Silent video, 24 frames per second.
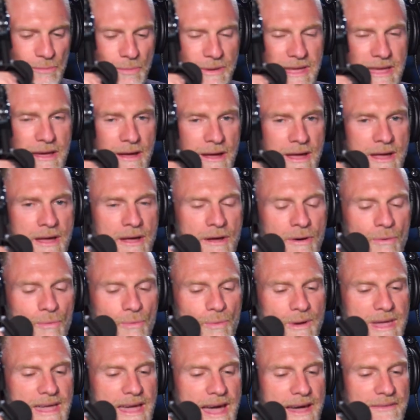
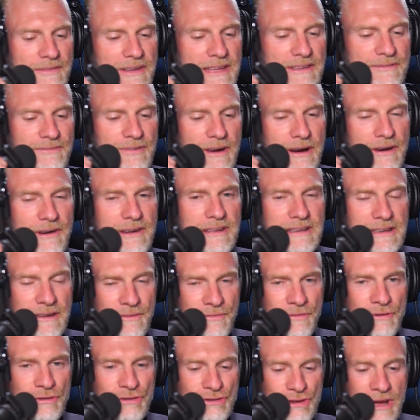we have a very
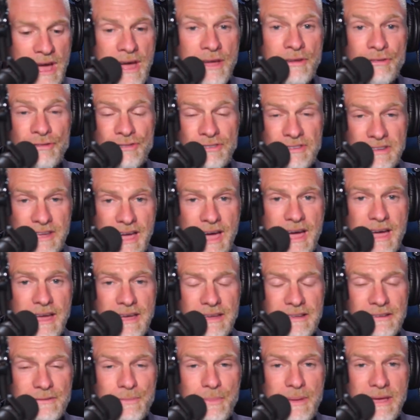different challenge as
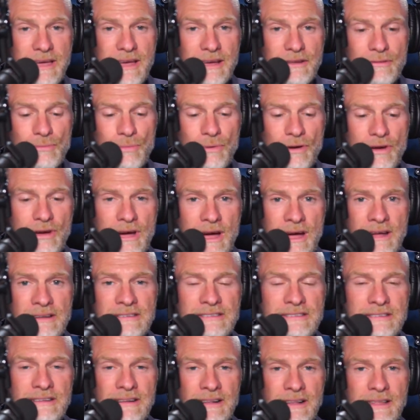guys because we're
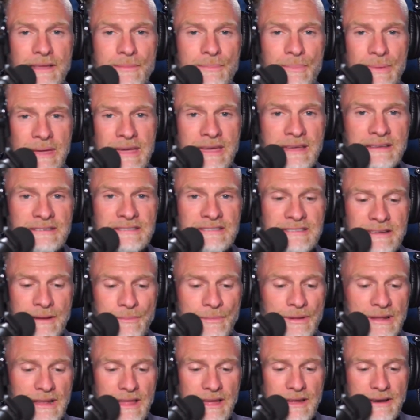constantly being
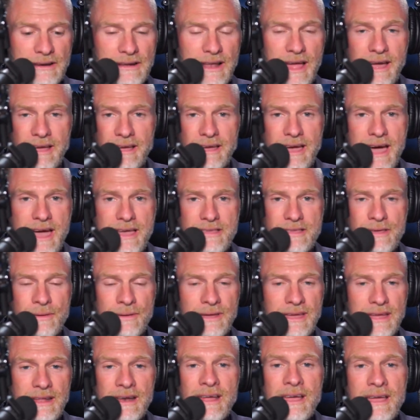stimulated. Like guys
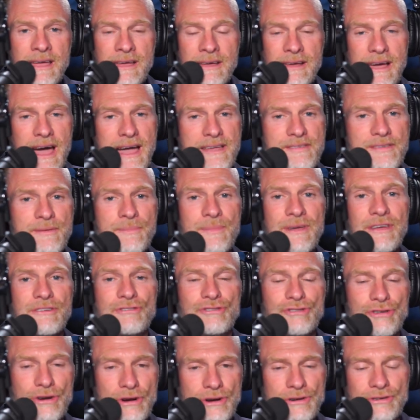can be at
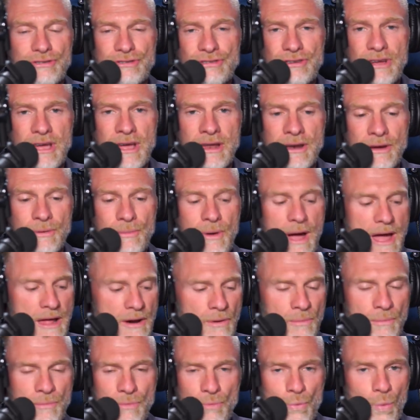church and
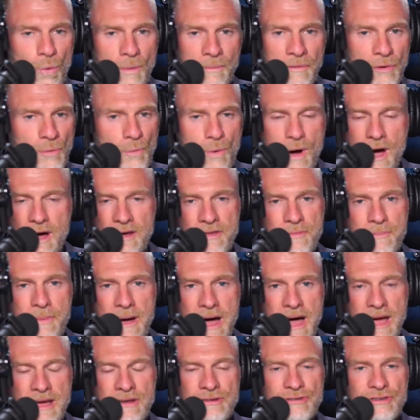a woman walks
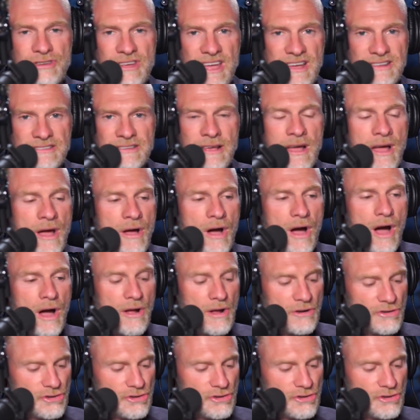by and she has a